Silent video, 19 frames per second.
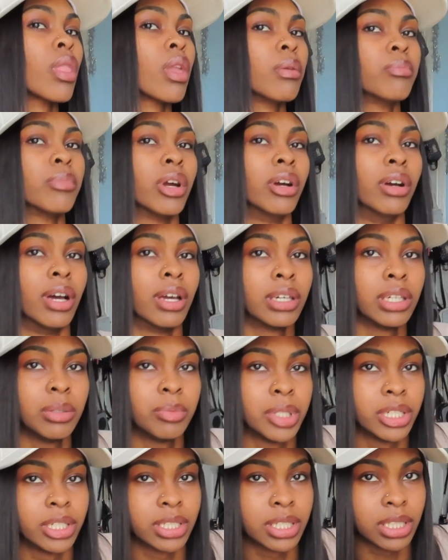Bro, I keep
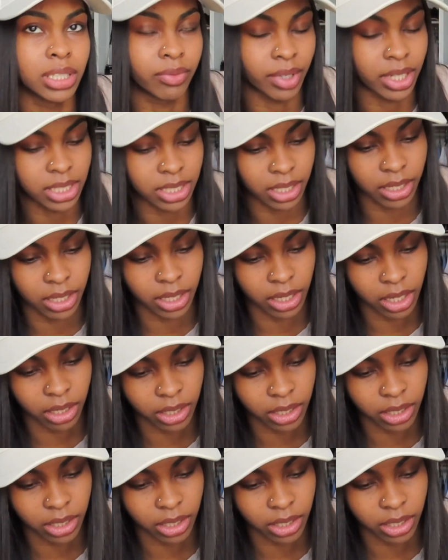hearing stuff outside.